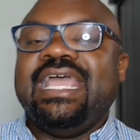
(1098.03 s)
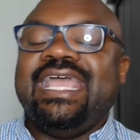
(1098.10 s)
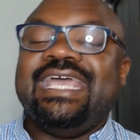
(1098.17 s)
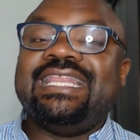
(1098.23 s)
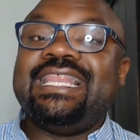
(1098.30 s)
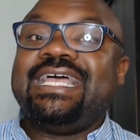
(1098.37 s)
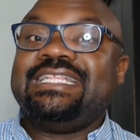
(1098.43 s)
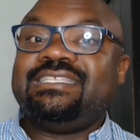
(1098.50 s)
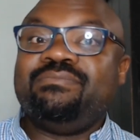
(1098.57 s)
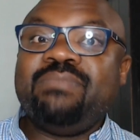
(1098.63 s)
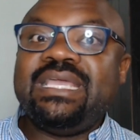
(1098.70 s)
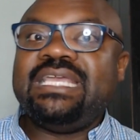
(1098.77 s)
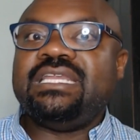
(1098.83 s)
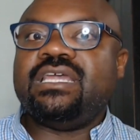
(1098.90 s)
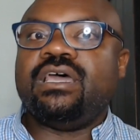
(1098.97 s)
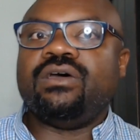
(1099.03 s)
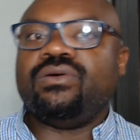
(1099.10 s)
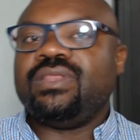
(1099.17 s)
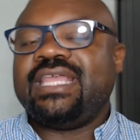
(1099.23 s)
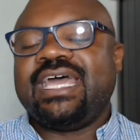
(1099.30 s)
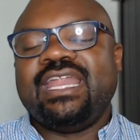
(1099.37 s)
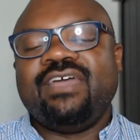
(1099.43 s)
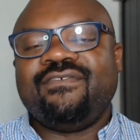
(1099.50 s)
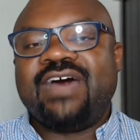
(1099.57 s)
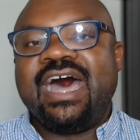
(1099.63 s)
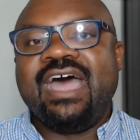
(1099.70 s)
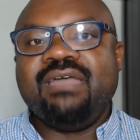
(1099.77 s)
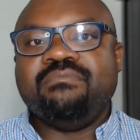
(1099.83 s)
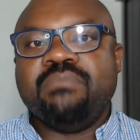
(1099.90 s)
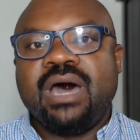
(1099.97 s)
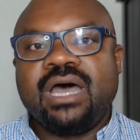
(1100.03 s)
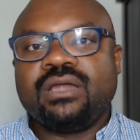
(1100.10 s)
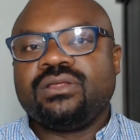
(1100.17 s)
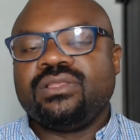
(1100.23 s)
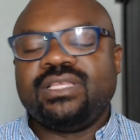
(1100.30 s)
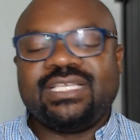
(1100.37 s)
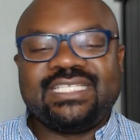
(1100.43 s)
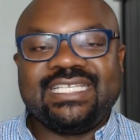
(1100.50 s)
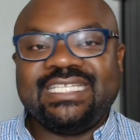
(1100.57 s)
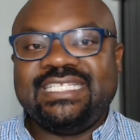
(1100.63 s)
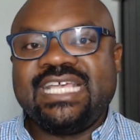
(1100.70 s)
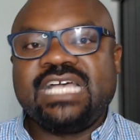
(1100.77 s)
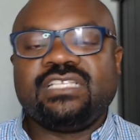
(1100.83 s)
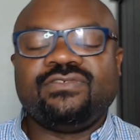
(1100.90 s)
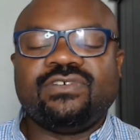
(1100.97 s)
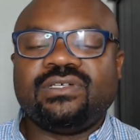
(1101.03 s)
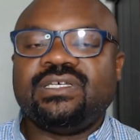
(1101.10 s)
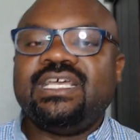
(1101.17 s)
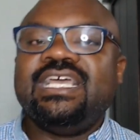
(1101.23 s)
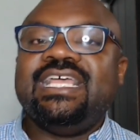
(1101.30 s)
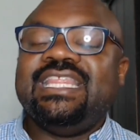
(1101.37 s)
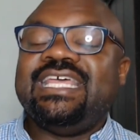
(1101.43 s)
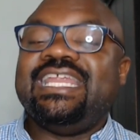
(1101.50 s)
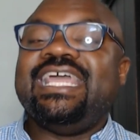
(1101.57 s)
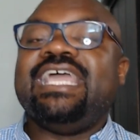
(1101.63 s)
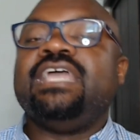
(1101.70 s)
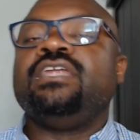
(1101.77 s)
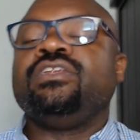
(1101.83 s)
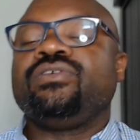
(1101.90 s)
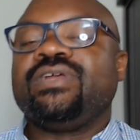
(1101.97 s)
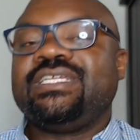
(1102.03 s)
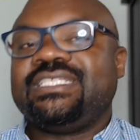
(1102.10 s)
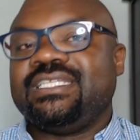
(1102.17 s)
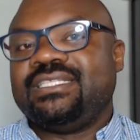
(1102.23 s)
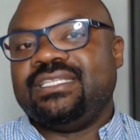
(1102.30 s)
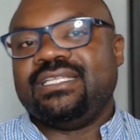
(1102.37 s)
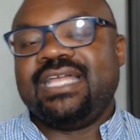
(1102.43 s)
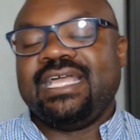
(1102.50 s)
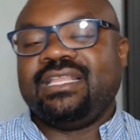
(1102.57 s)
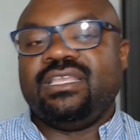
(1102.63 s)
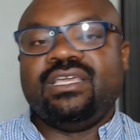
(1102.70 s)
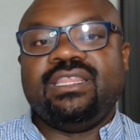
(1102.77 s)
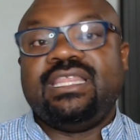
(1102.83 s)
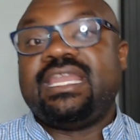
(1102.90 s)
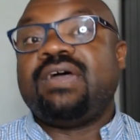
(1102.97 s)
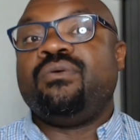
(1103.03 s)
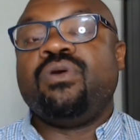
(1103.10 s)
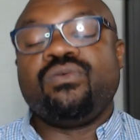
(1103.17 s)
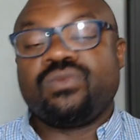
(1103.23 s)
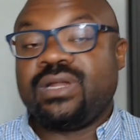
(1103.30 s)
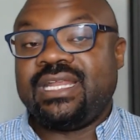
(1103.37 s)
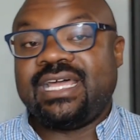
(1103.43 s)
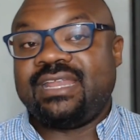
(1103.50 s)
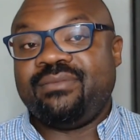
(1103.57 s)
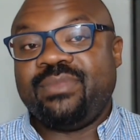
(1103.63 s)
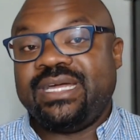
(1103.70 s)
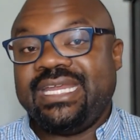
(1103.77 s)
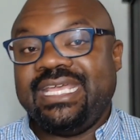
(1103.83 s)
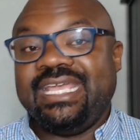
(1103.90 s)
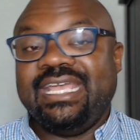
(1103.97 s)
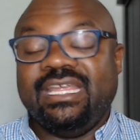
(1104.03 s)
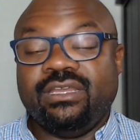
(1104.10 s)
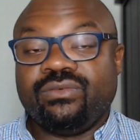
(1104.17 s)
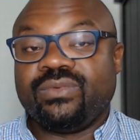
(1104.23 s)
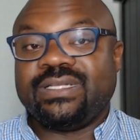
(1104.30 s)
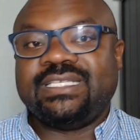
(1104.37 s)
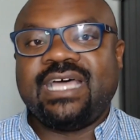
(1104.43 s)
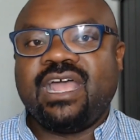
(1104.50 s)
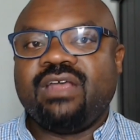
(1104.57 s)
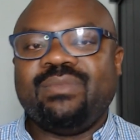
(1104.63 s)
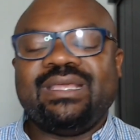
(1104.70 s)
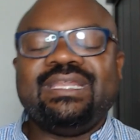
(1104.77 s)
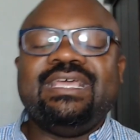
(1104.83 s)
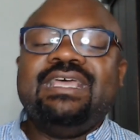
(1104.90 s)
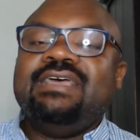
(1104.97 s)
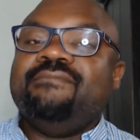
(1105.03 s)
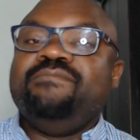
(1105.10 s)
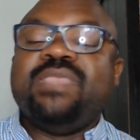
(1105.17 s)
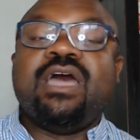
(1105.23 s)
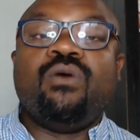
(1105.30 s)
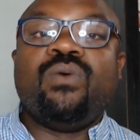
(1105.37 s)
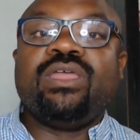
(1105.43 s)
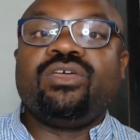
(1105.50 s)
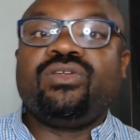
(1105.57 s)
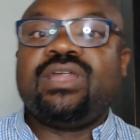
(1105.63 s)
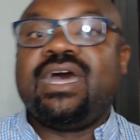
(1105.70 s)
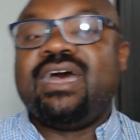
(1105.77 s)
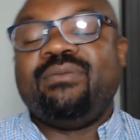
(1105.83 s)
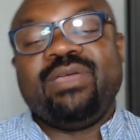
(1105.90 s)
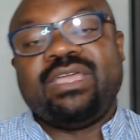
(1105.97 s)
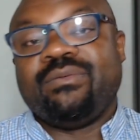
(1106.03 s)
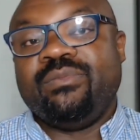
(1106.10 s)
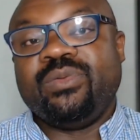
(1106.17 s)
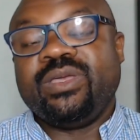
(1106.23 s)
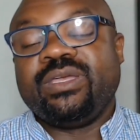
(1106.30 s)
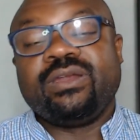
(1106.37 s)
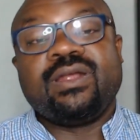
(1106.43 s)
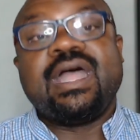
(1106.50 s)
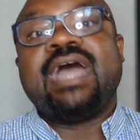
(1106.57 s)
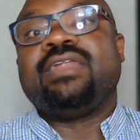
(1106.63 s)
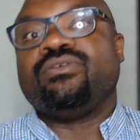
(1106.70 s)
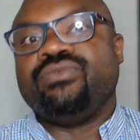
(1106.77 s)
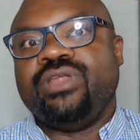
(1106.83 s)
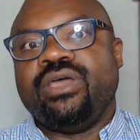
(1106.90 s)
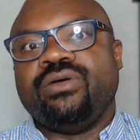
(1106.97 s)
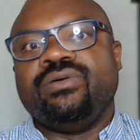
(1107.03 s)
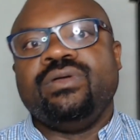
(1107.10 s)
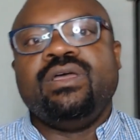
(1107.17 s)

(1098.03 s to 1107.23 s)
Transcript: it lets me know that if I model this successful, then it increases the likelihood that I won't run out of money in retirement. Now, whether or not I become a millionaire, I don't know.